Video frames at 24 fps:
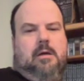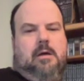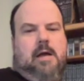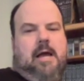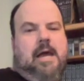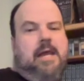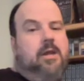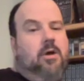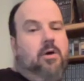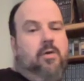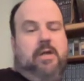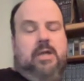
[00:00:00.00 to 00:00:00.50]

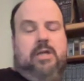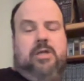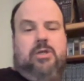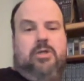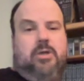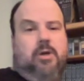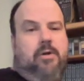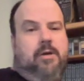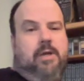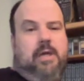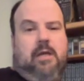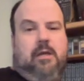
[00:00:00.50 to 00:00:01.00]
I know they
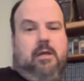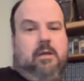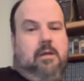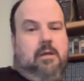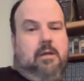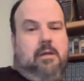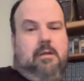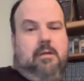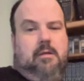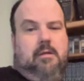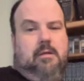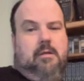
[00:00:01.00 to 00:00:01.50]
showed it
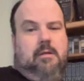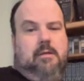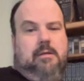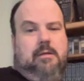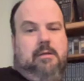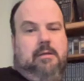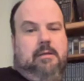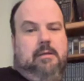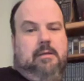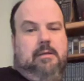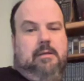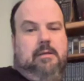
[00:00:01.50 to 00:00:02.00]

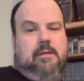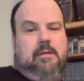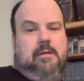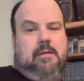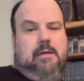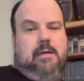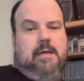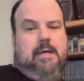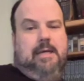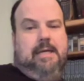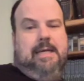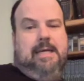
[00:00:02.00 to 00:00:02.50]

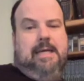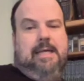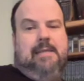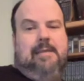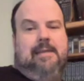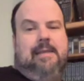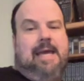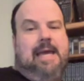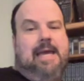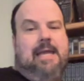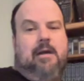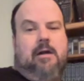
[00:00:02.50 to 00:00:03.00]

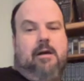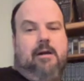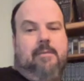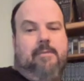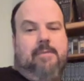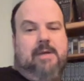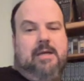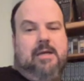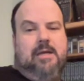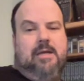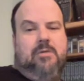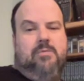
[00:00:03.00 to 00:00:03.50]
again later
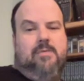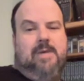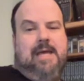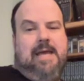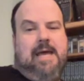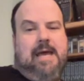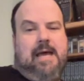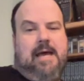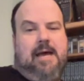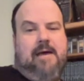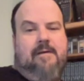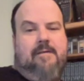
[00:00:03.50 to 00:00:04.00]
because we
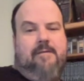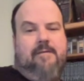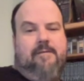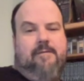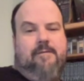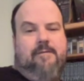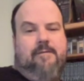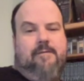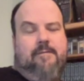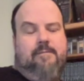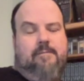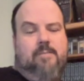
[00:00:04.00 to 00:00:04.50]
have
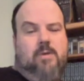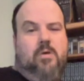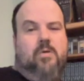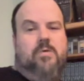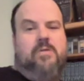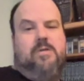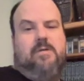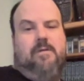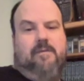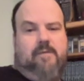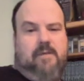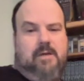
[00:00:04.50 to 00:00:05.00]

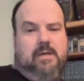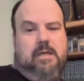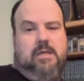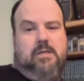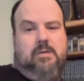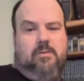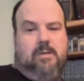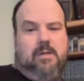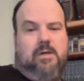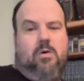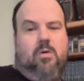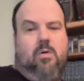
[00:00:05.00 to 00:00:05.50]
most of
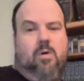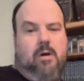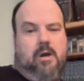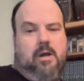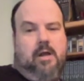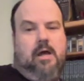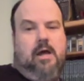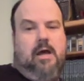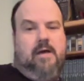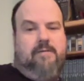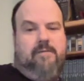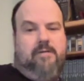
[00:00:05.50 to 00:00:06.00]
these recorded
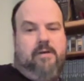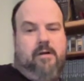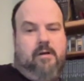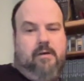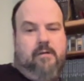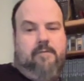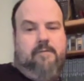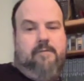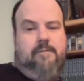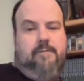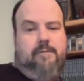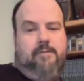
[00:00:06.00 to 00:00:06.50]
off
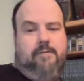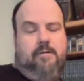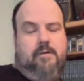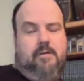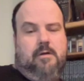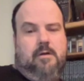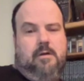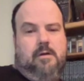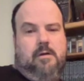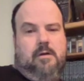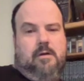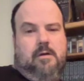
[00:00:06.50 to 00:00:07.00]
of
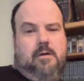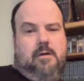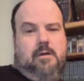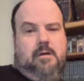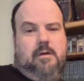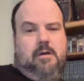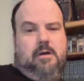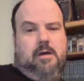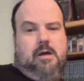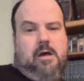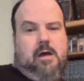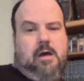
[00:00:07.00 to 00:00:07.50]

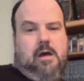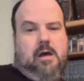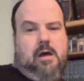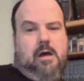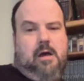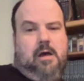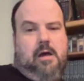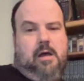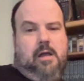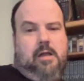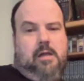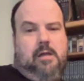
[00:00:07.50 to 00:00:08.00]

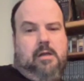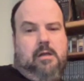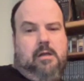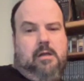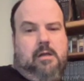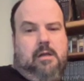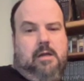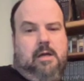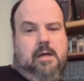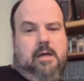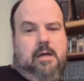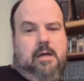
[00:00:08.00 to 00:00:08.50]
on